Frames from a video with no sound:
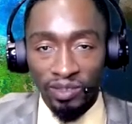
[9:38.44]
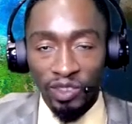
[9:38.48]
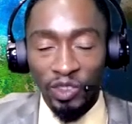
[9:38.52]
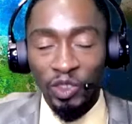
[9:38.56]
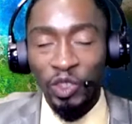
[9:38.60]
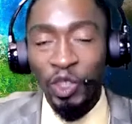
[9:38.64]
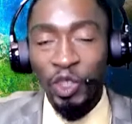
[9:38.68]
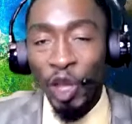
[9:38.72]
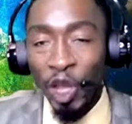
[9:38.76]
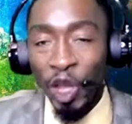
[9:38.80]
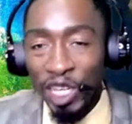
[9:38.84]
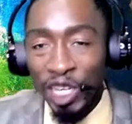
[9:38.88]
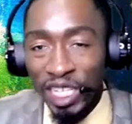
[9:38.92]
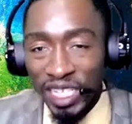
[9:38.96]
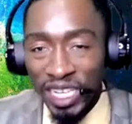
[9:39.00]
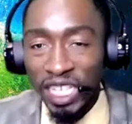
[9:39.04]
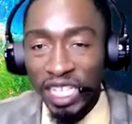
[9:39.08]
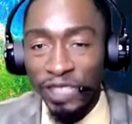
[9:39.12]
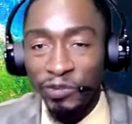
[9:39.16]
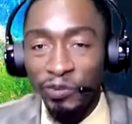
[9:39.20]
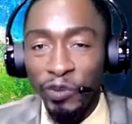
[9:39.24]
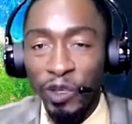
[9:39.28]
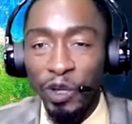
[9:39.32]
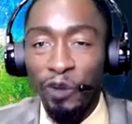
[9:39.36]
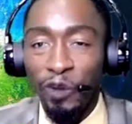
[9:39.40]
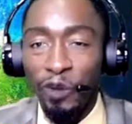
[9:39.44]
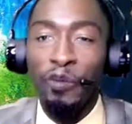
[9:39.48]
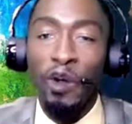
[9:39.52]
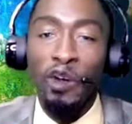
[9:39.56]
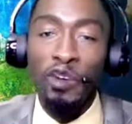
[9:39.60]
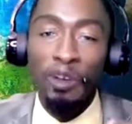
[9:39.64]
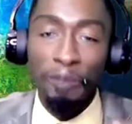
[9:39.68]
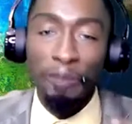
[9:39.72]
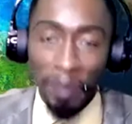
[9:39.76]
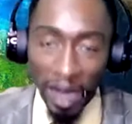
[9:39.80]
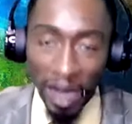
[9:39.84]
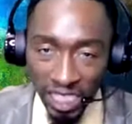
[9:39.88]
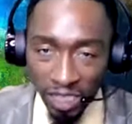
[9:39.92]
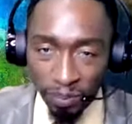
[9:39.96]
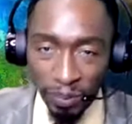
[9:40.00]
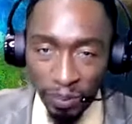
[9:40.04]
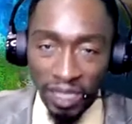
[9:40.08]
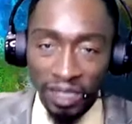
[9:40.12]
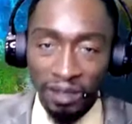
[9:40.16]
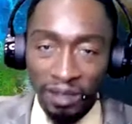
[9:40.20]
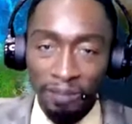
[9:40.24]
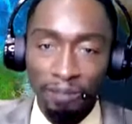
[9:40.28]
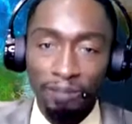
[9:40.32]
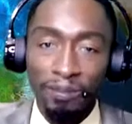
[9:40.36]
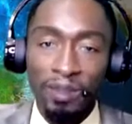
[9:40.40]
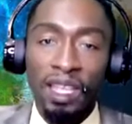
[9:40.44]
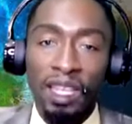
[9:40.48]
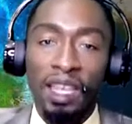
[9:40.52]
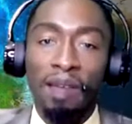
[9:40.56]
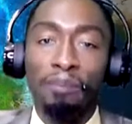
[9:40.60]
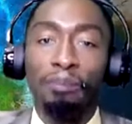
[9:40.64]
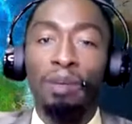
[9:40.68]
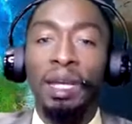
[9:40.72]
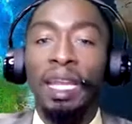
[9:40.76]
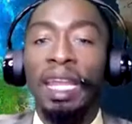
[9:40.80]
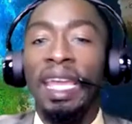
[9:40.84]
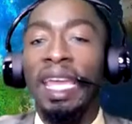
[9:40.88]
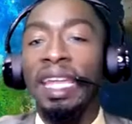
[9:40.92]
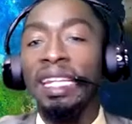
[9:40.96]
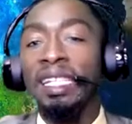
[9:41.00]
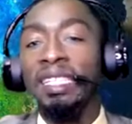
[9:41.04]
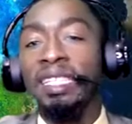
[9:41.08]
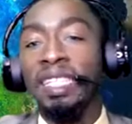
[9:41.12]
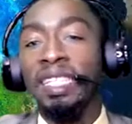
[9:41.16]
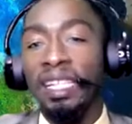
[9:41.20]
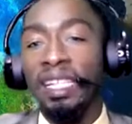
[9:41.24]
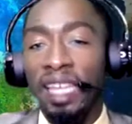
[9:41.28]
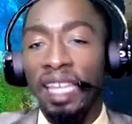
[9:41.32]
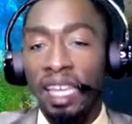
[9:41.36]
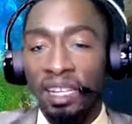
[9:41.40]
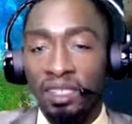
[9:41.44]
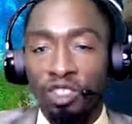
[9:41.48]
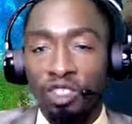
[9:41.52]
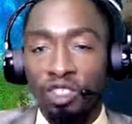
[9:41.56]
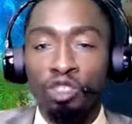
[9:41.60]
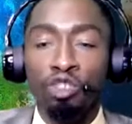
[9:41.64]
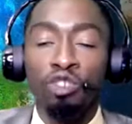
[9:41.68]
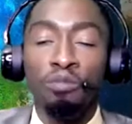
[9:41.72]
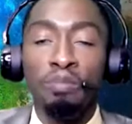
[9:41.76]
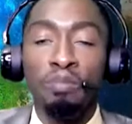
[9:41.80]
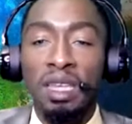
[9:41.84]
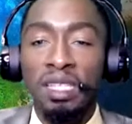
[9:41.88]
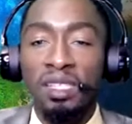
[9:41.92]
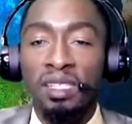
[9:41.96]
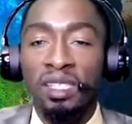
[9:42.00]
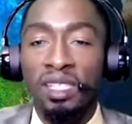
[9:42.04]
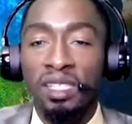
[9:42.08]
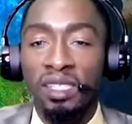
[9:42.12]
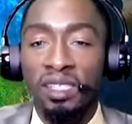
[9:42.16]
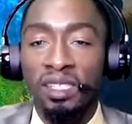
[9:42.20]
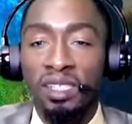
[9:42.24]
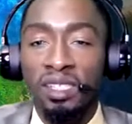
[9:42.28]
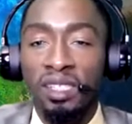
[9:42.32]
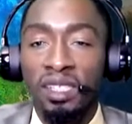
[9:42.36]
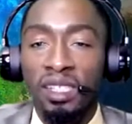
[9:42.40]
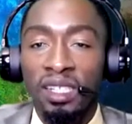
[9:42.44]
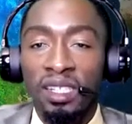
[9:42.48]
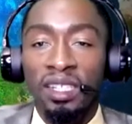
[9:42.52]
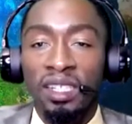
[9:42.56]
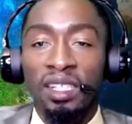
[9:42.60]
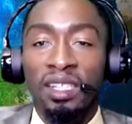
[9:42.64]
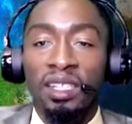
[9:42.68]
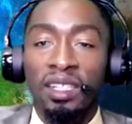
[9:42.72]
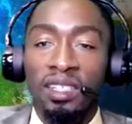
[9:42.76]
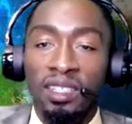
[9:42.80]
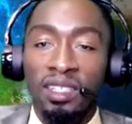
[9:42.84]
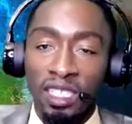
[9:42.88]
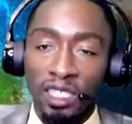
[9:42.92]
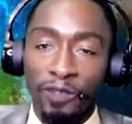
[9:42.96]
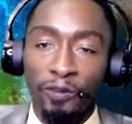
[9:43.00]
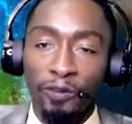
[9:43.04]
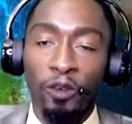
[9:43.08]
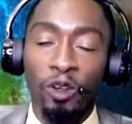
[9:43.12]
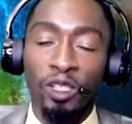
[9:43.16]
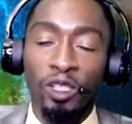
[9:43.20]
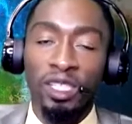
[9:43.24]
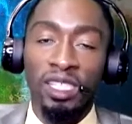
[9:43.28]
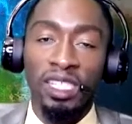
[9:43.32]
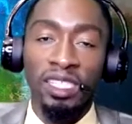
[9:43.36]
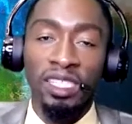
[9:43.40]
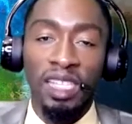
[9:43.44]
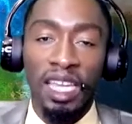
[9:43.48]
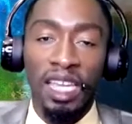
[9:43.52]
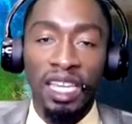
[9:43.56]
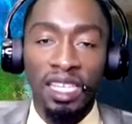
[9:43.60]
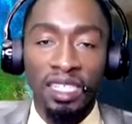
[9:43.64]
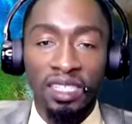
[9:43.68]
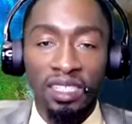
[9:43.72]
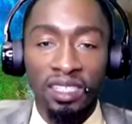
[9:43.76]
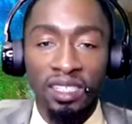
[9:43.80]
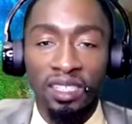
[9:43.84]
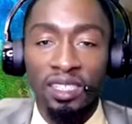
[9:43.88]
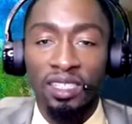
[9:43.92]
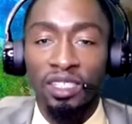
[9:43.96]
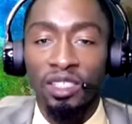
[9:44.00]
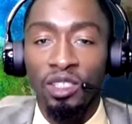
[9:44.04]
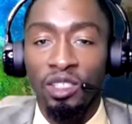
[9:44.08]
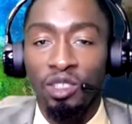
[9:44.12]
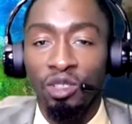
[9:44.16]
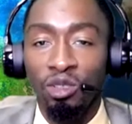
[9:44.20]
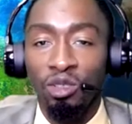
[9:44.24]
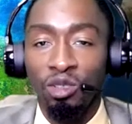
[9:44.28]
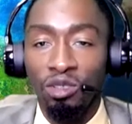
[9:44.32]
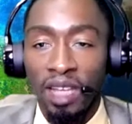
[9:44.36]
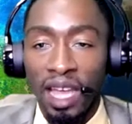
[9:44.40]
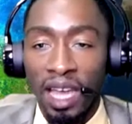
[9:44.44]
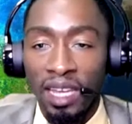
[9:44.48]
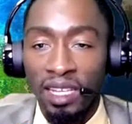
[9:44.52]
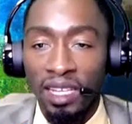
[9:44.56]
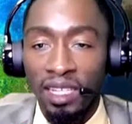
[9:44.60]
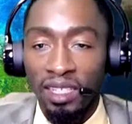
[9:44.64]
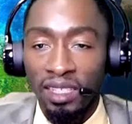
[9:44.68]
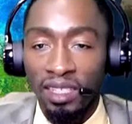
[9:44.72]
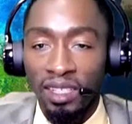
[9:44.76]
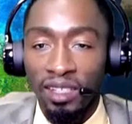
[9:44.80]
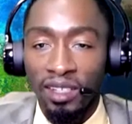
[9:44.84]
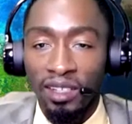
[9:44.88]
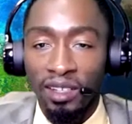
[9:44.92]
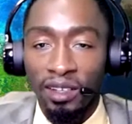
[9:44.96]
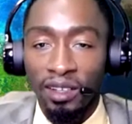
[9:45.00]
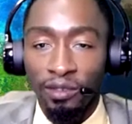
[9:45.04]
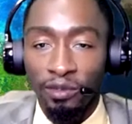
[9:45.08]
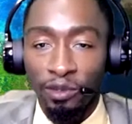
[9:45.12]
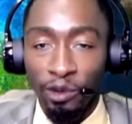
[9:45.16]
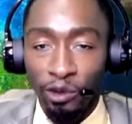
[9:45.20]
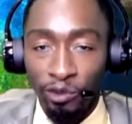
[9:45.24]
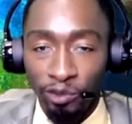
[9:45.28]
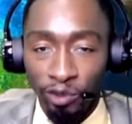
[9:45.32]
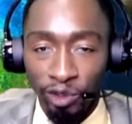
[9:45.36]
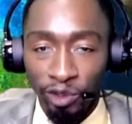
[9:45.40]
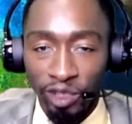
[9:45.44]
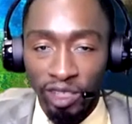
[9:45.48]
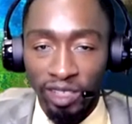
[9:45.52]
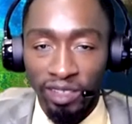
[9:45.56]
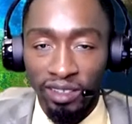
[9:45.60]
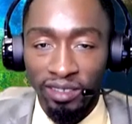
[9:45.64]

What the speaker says: 30 days free look for replacement, but anything else, new business, there's 14 days to look at it for free.